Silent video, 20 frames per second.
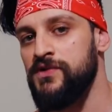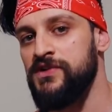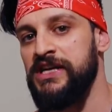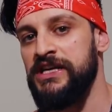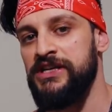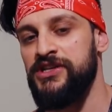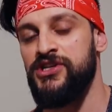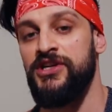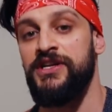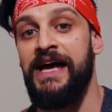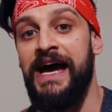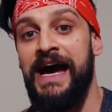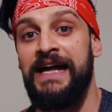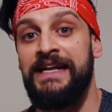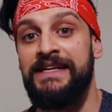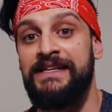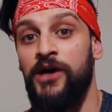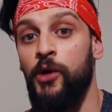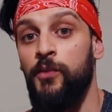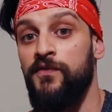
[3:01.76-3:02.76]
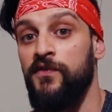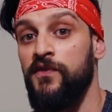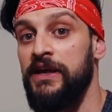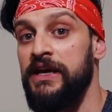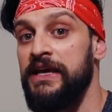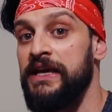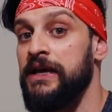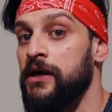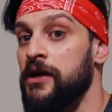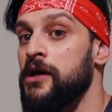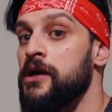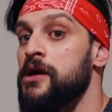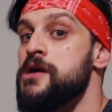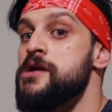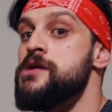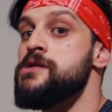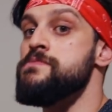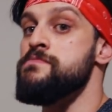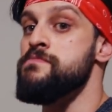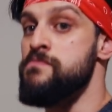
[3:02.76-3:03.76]
retention, and hopefully
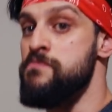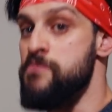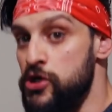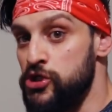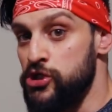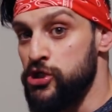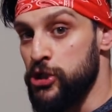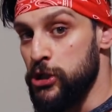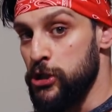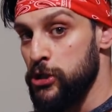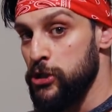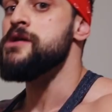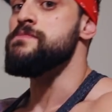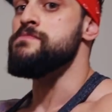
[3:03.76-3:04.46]
muscle,